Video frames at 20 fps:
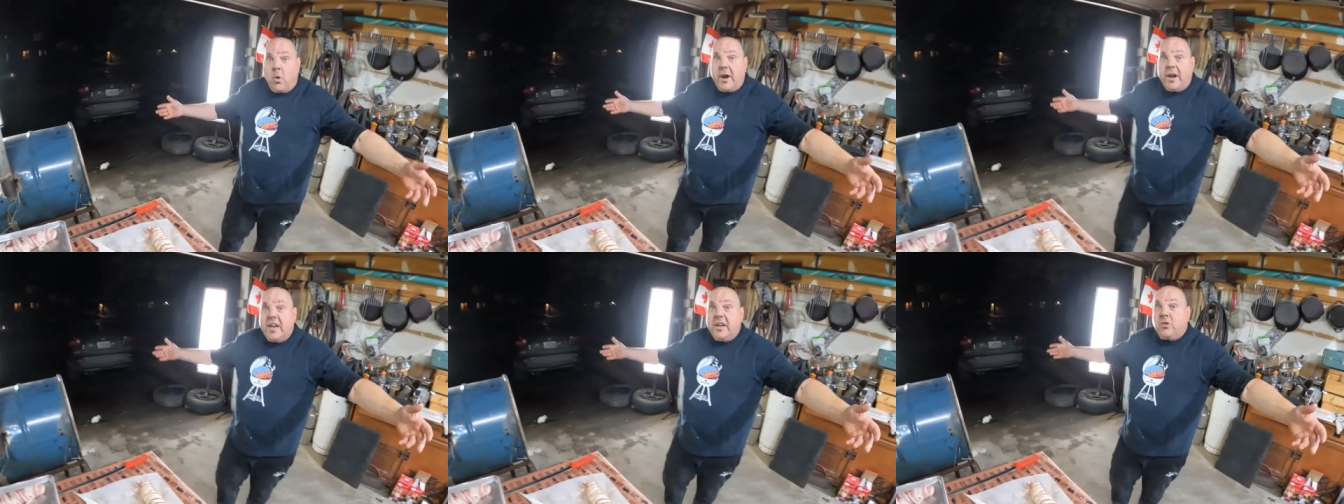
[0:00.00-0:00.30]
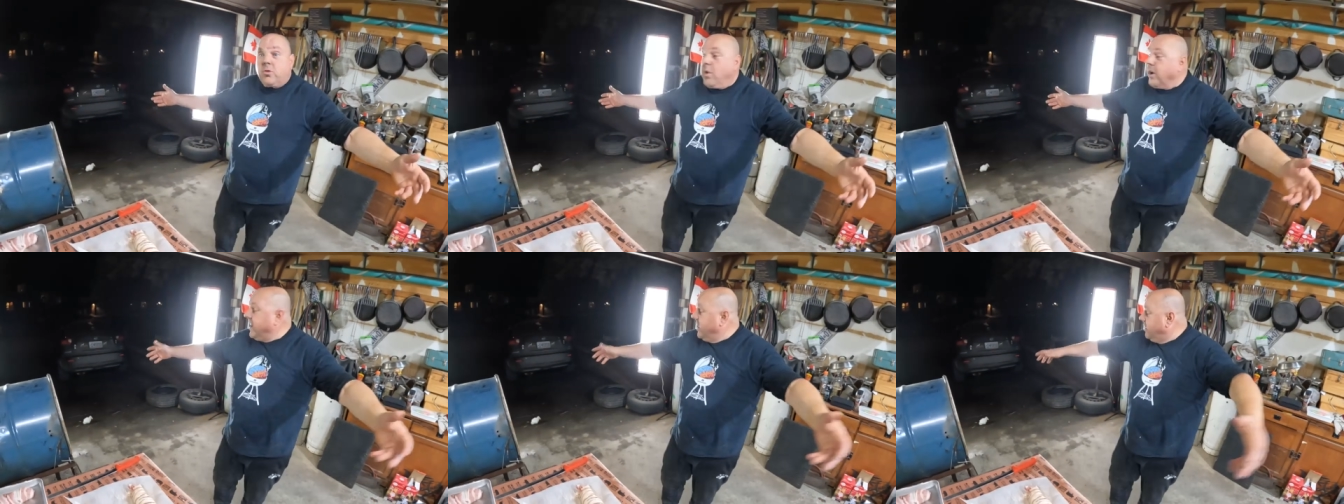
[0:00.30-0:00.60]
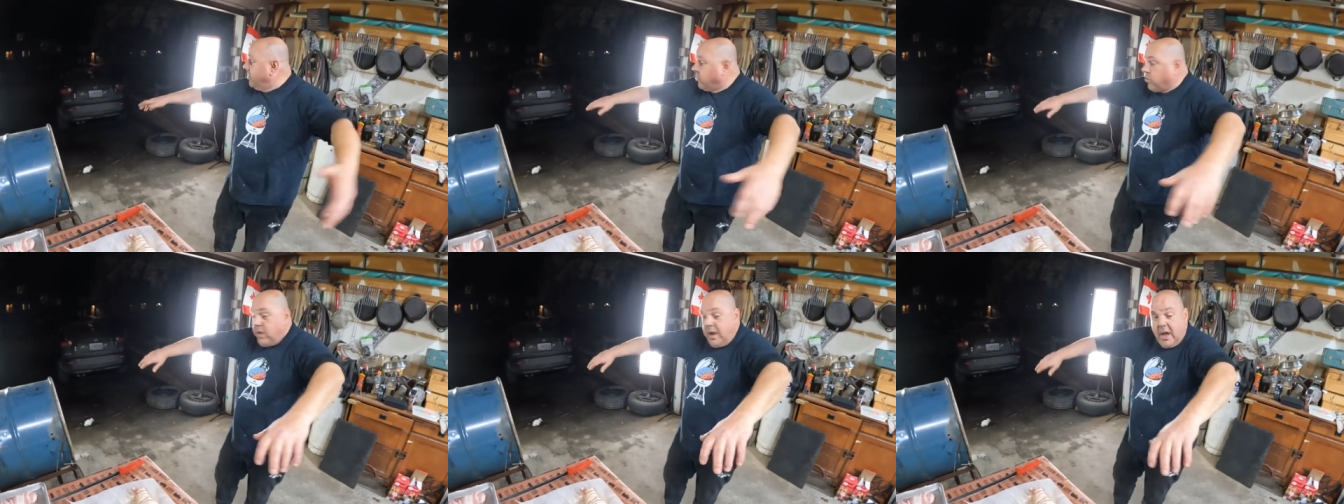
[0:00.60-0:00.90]

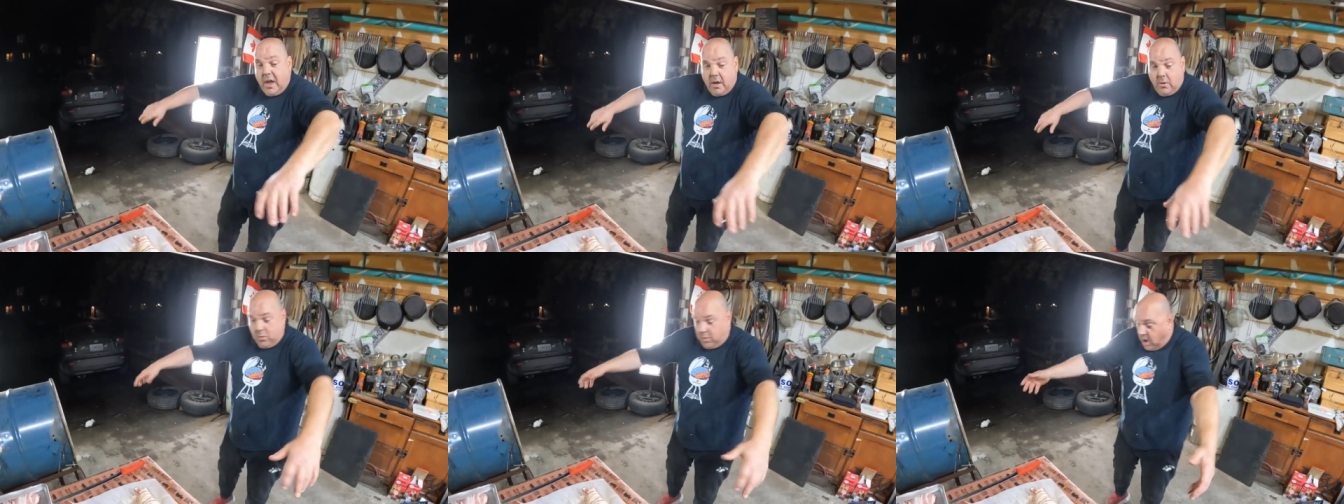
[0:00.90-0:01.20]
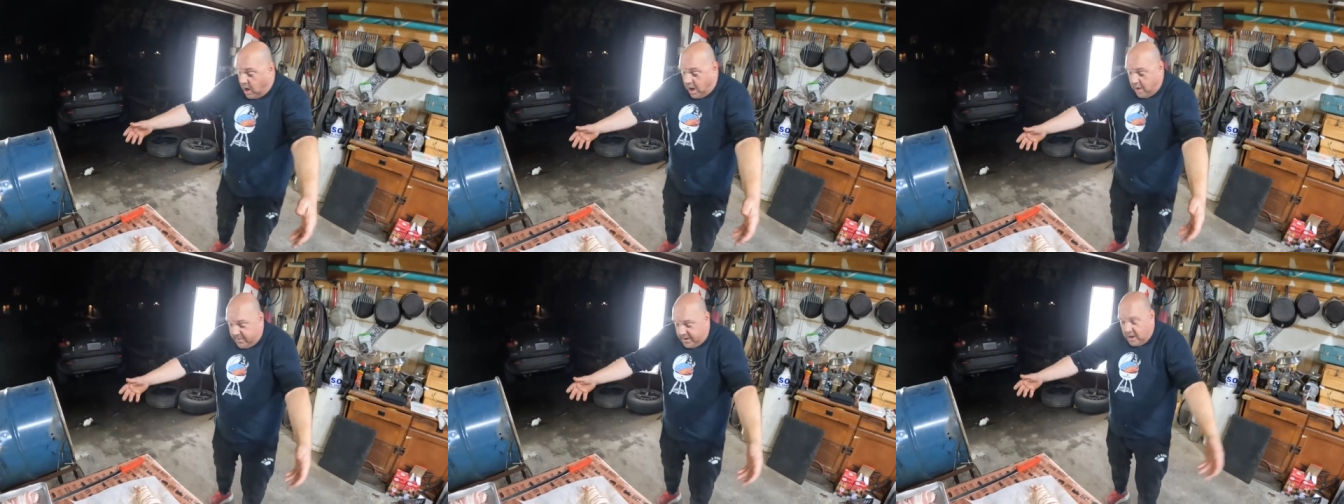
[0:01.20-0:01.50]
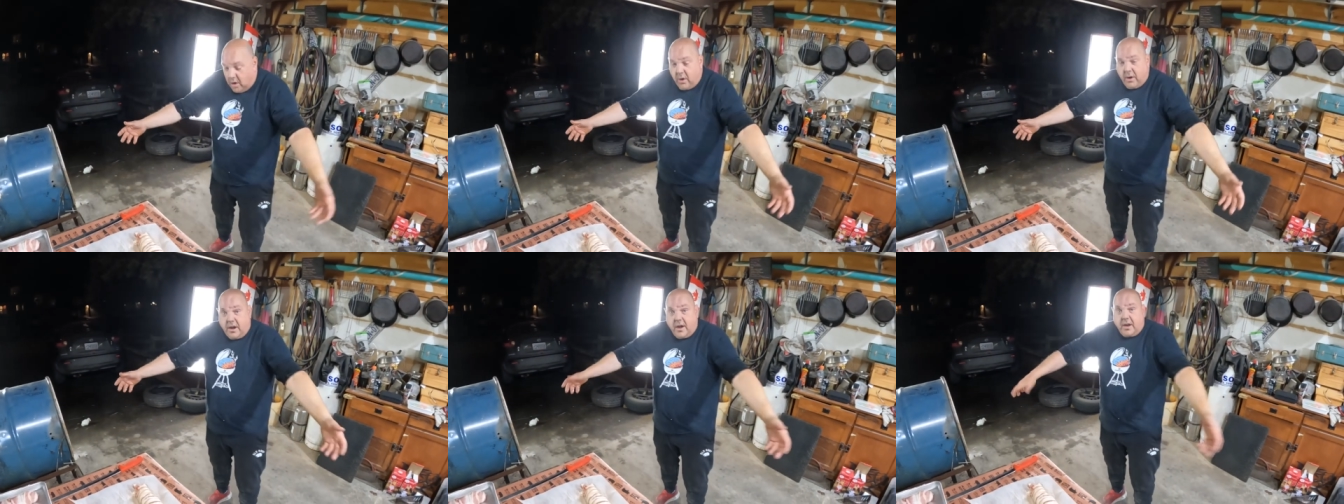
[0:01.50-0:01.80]
2023. Well, I
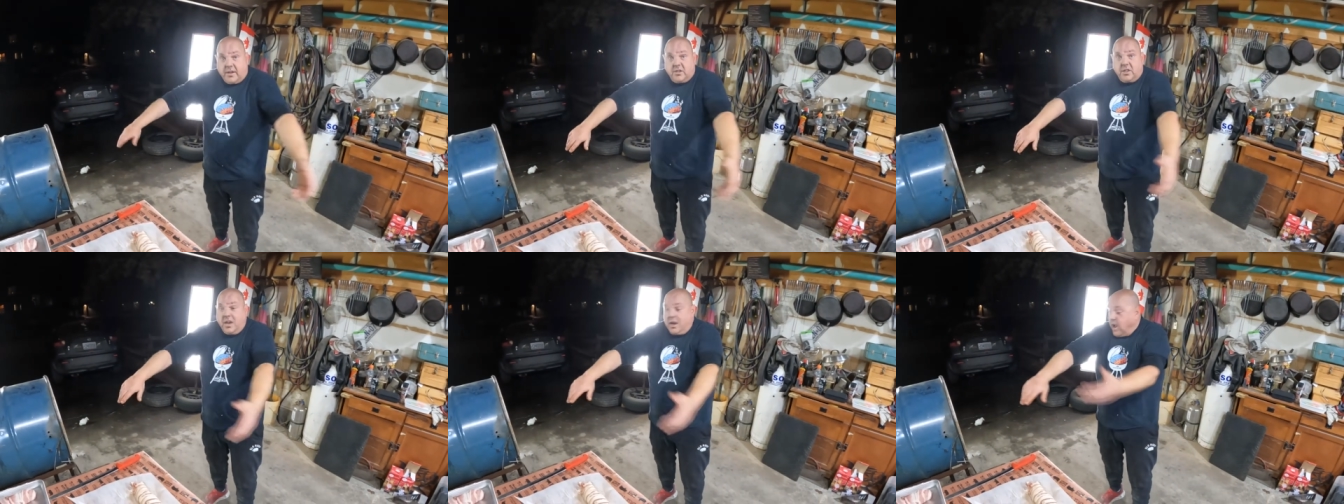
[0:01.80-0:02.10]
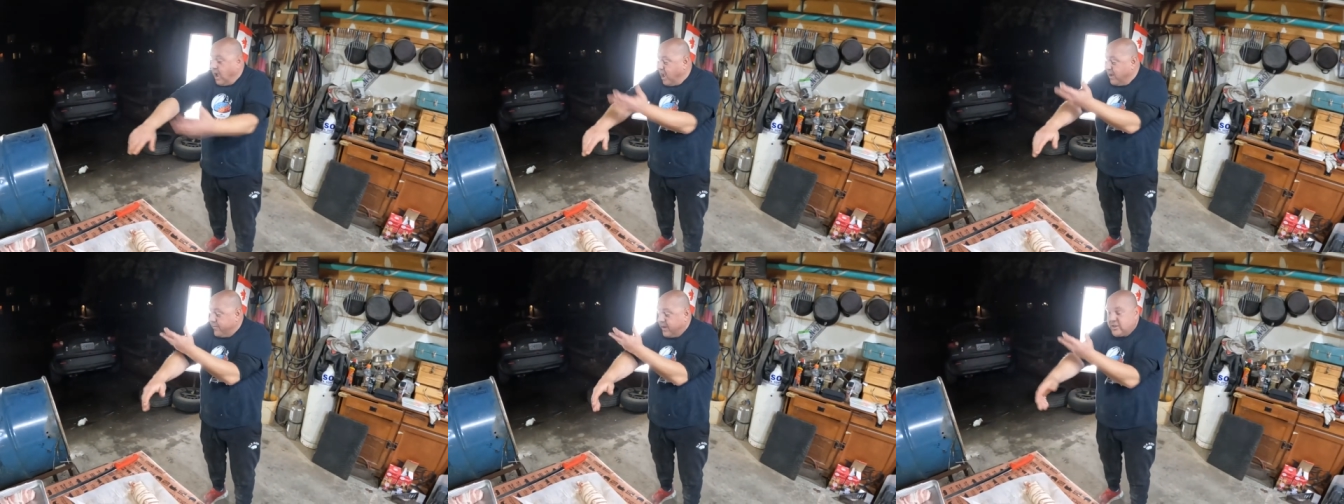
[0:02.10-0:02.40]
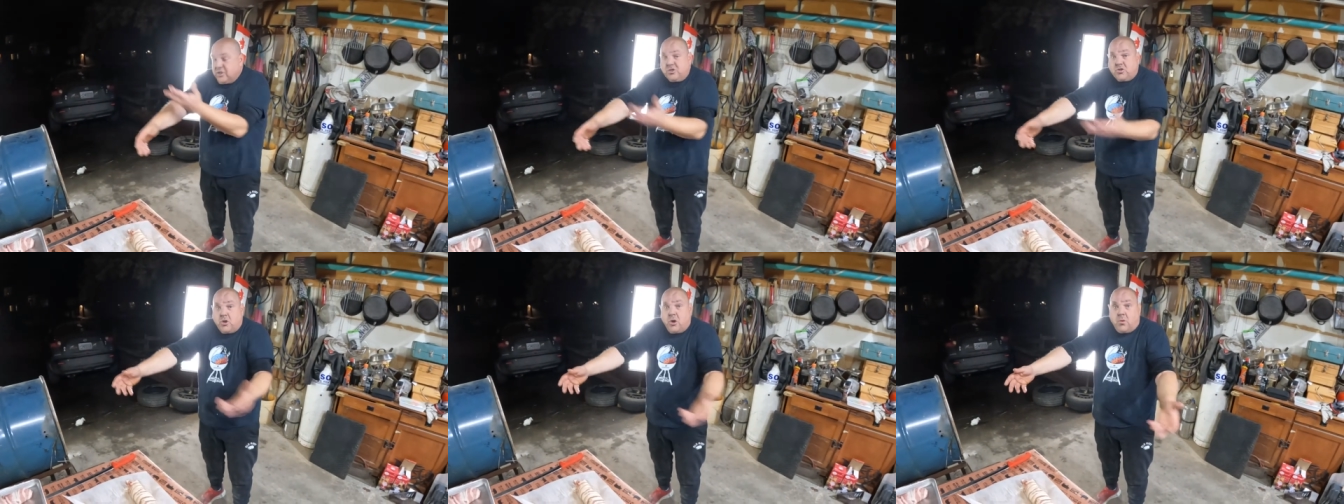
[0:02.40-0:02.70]
have
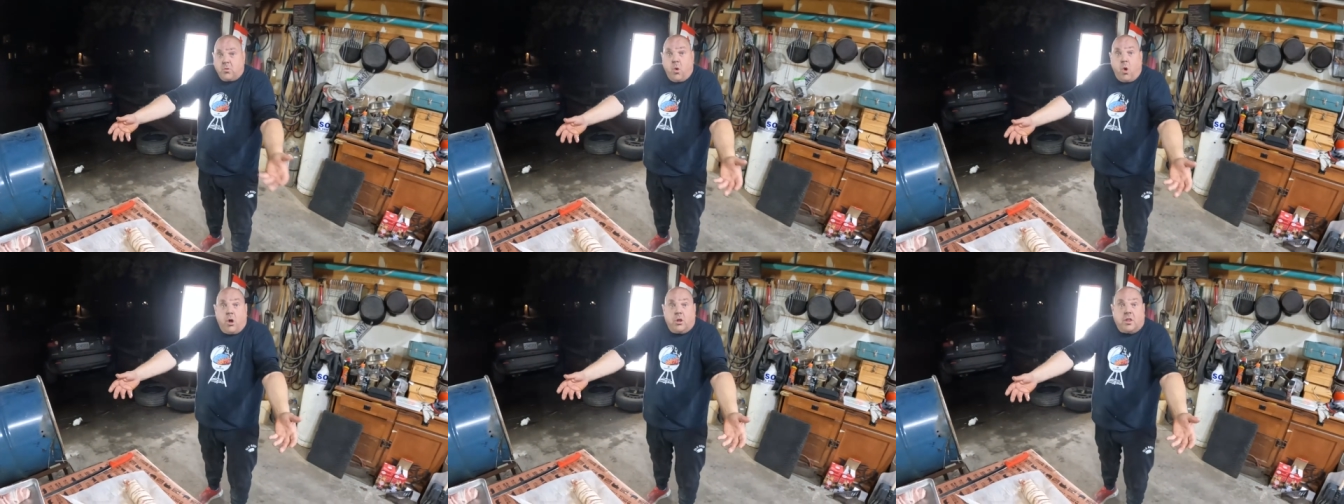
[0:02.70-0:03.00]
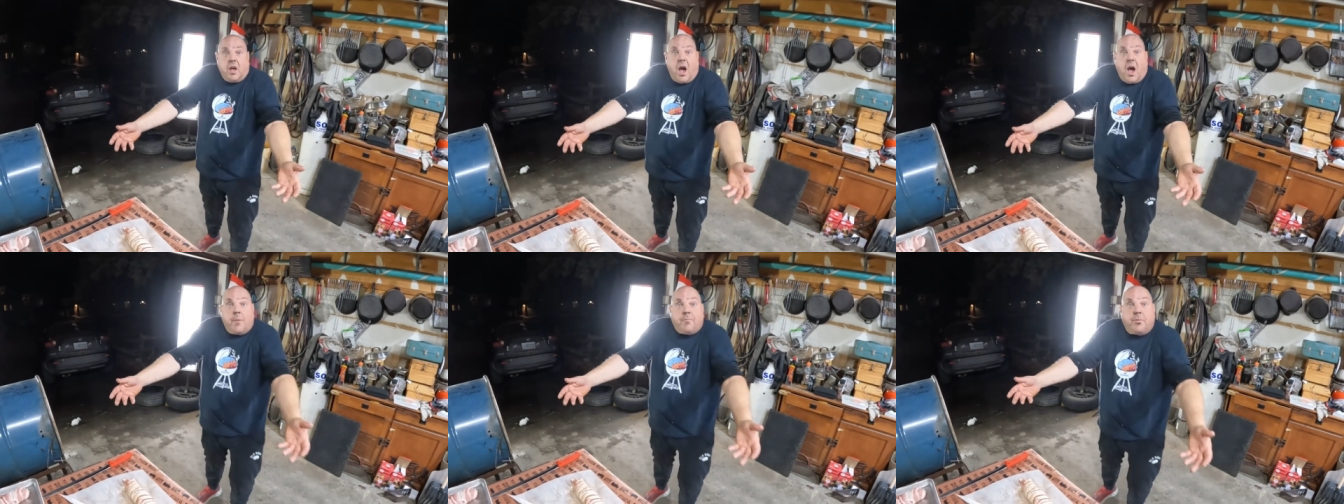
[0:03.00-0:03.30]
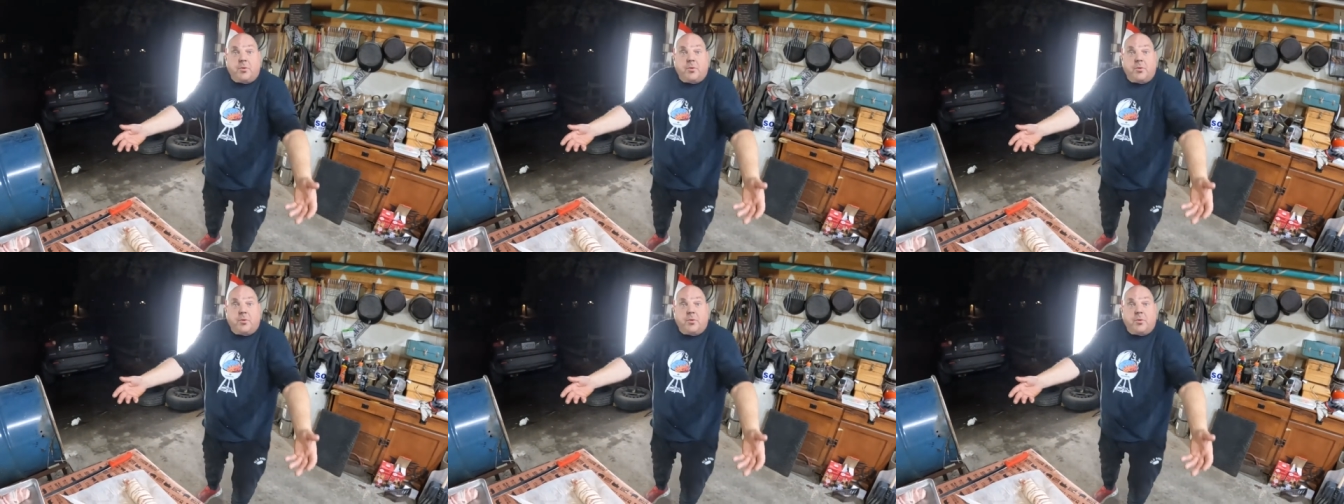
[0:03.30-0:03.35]
a shirt rolled up.